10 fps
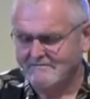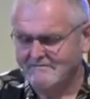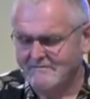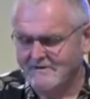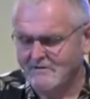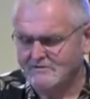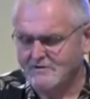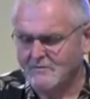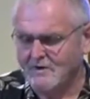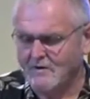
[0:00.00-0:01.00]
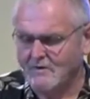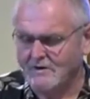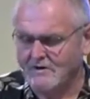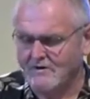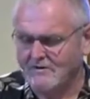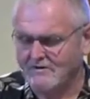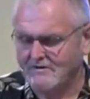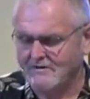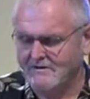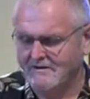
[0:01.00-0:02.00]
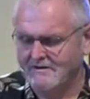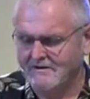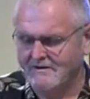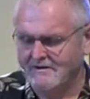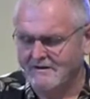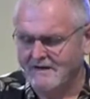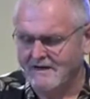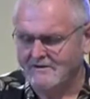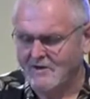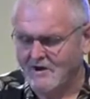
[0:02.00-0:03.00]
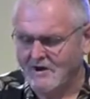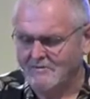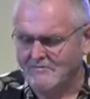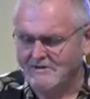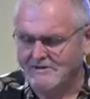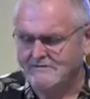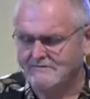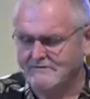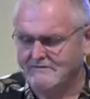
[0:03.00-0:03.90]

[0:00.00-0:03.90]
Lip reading: But go somewhere where you're at calm and peaceful.